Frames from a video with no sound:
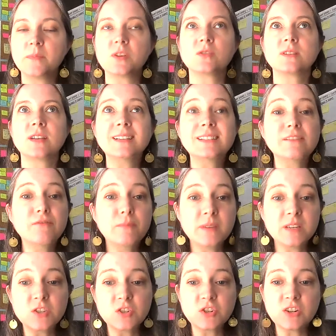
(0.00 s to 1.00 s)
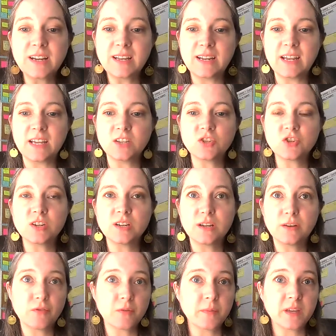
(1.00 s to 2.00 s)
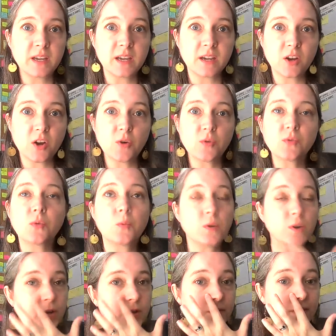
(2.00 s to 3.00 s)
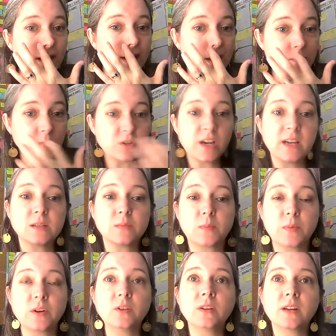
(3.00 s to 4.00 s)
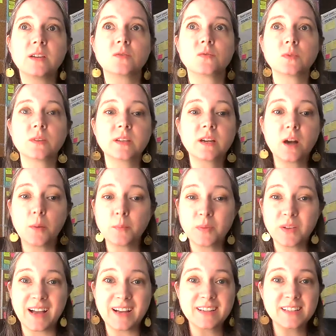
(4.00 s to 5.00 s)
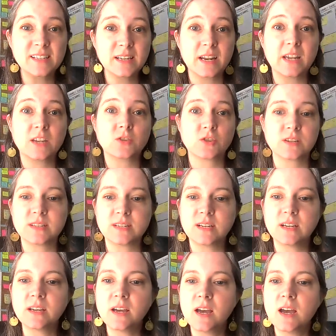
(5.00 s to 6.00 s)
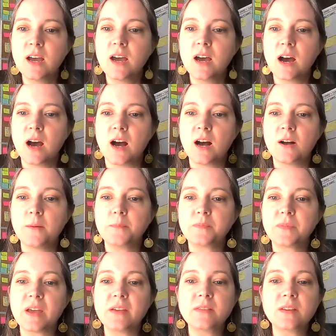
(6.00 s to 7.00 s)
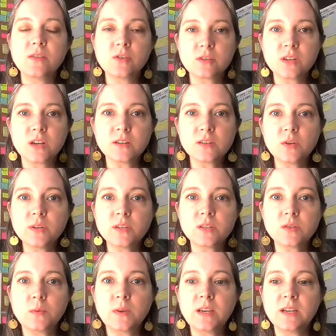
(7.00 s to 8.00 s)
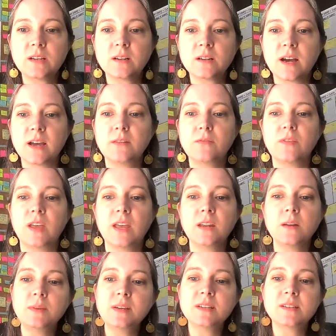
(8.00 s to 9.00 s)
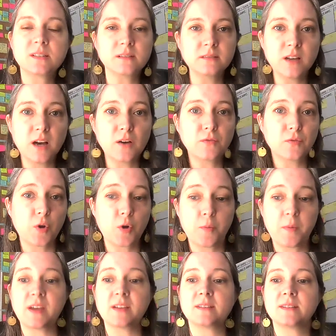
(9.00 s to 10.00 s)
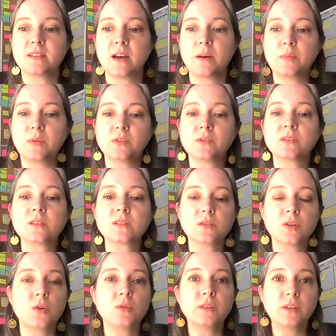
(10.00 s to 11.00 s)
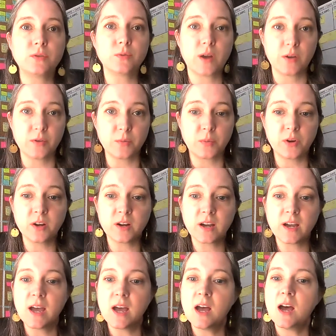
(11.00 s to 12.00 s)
There's lots of mystery and intrigue from the get-go. The world that MJ has built is really complex and interesting. And then there's also a sweet kind of enemies to love romance that builds slowly throughout the book.